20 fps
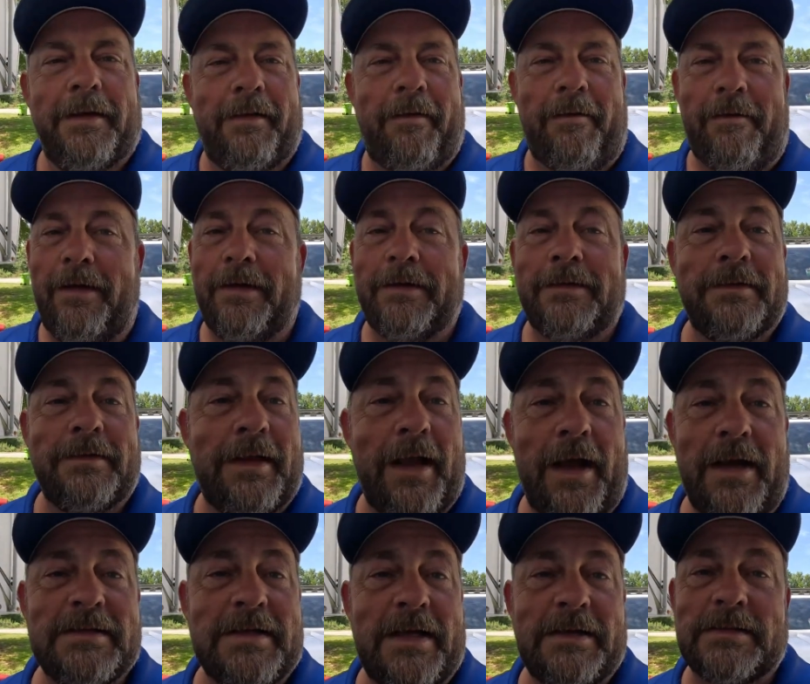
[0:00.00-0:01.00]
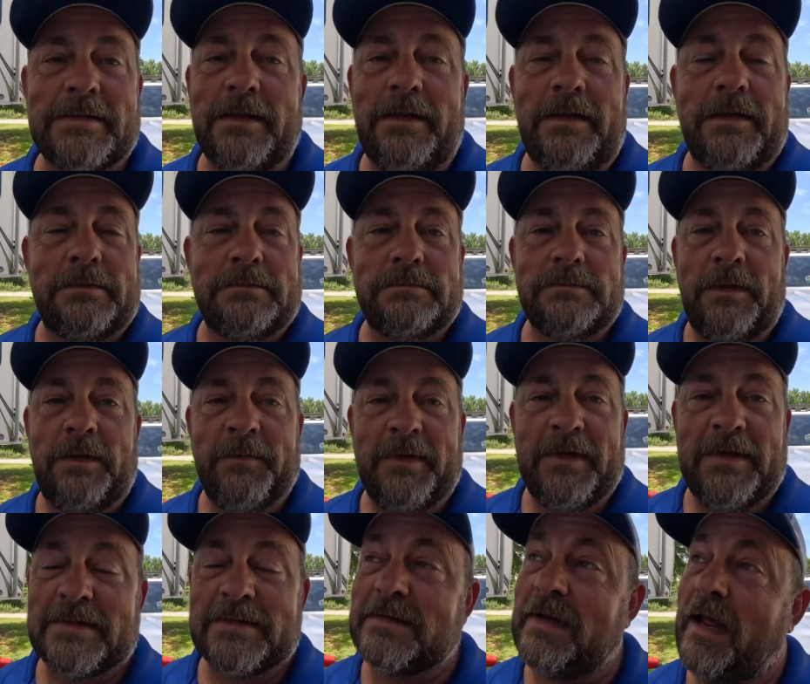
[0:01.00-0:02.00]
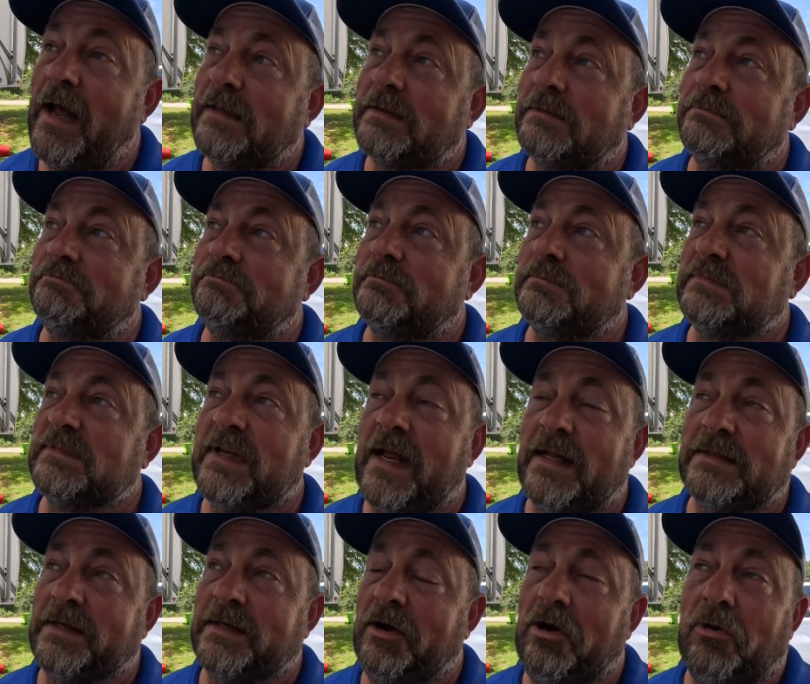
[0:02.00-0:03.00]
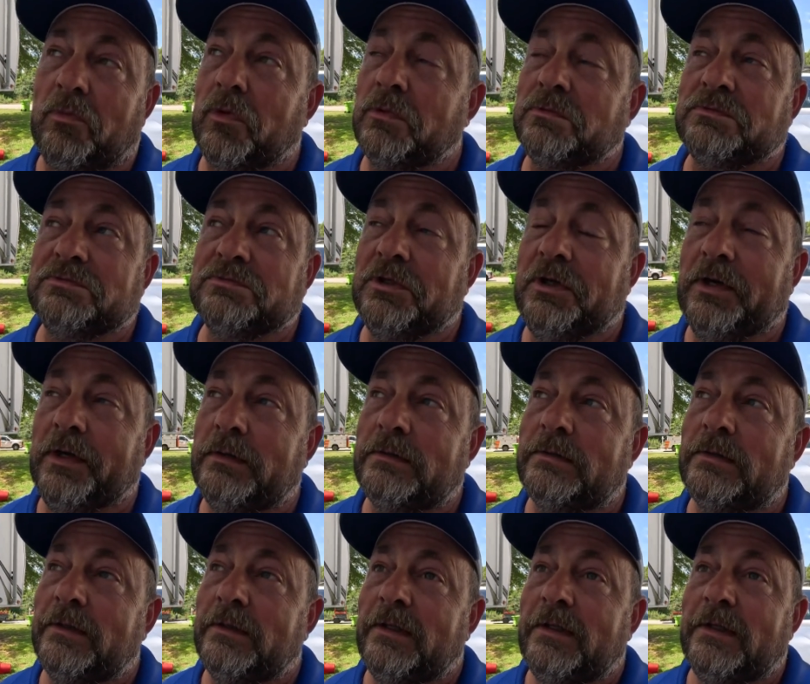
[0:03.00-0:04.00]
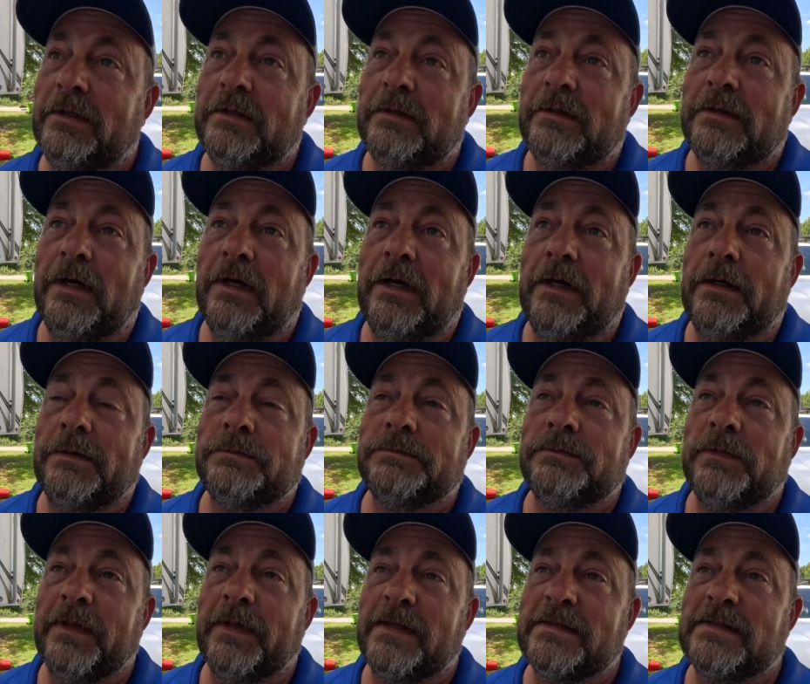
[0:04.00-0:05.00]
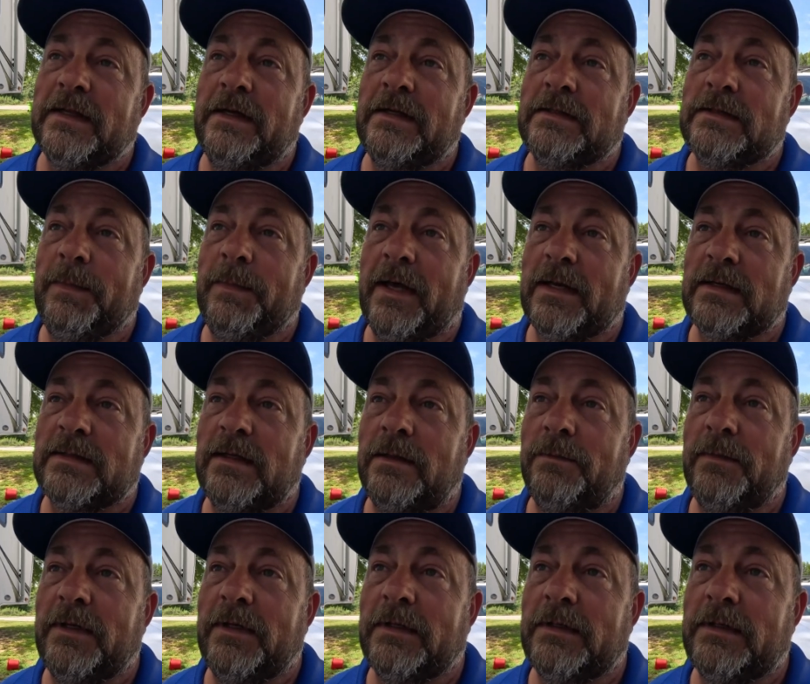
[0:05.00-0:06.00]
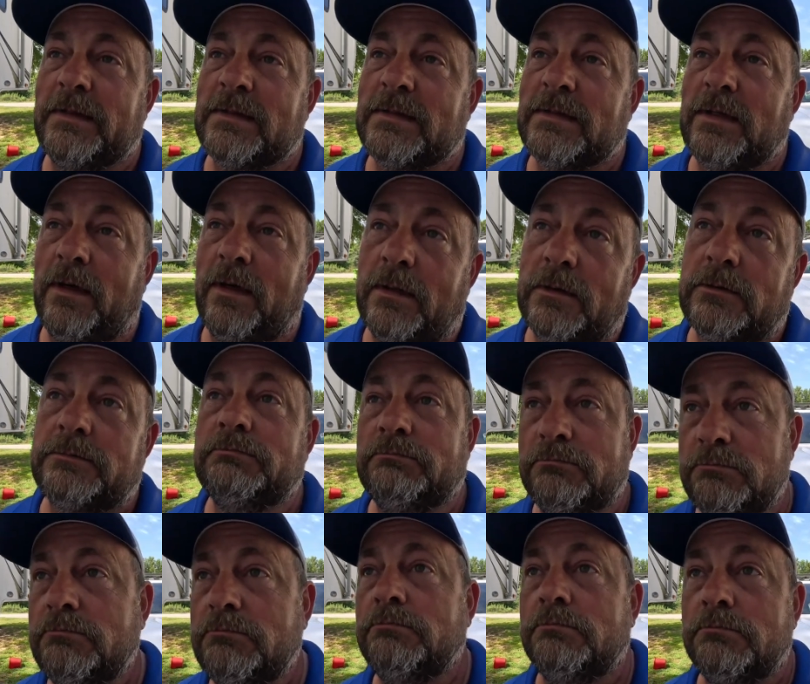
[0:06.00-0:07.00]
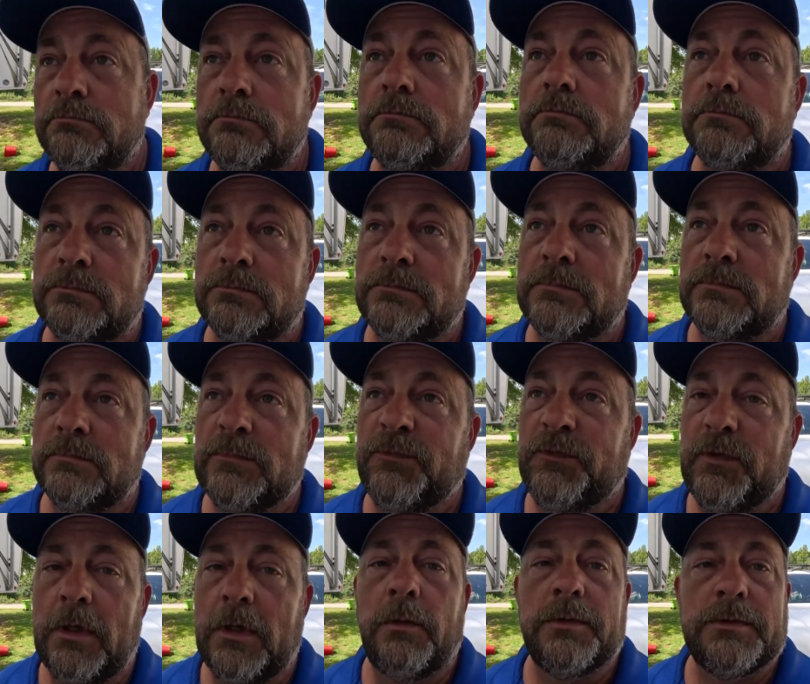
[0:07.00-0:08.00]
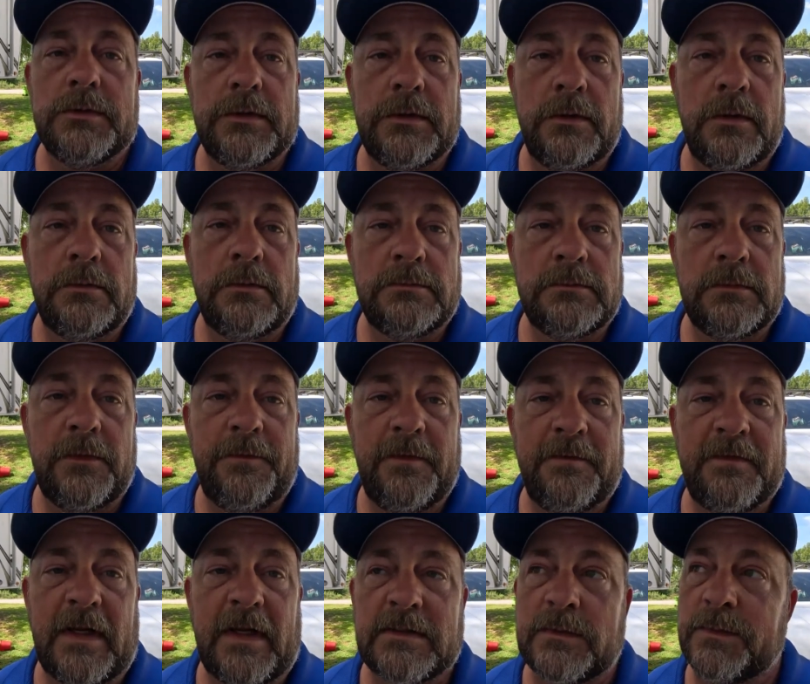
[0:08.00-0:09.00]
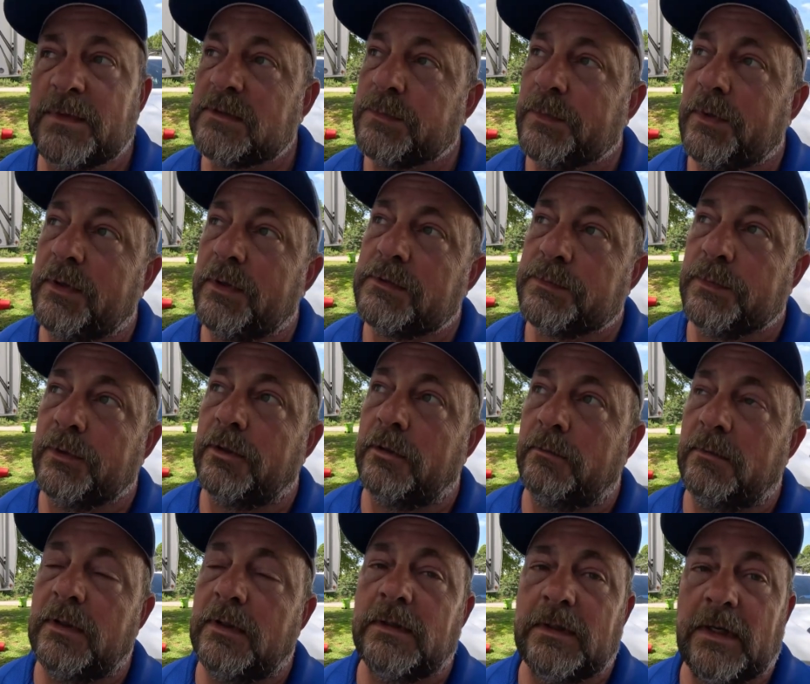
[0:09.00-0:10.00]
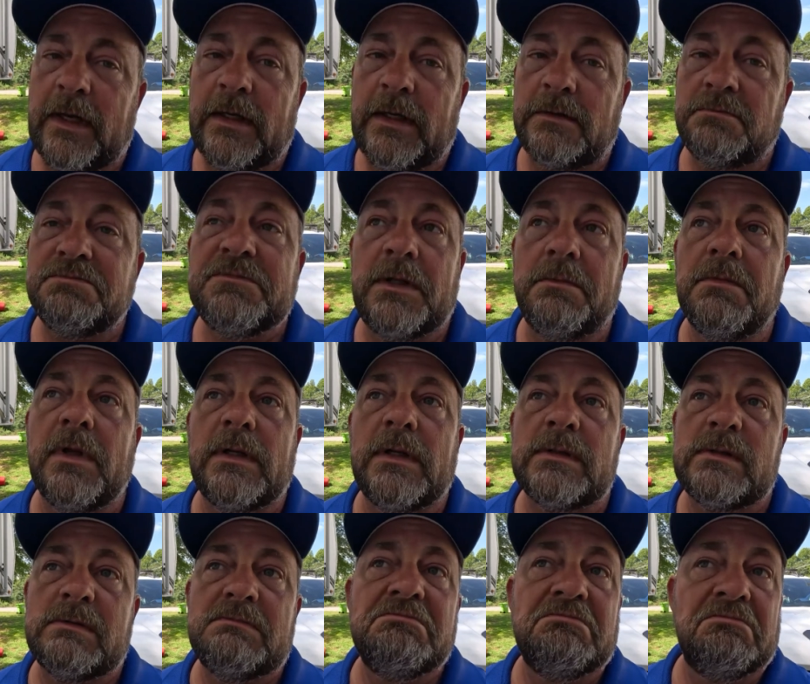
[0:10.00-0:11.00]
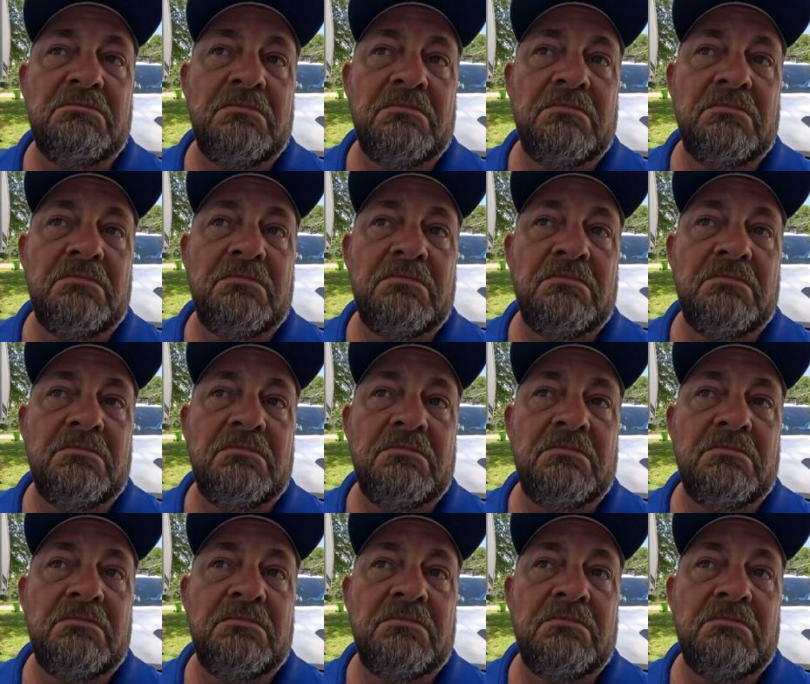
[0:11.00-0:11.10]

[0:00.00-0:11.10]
All right, guys, that's it. I mean, it's not terrible, you know. When they say it's about a 10-minute install, if you know what you're doing, if you've got some experience putting them in, yeah, 10 minutes.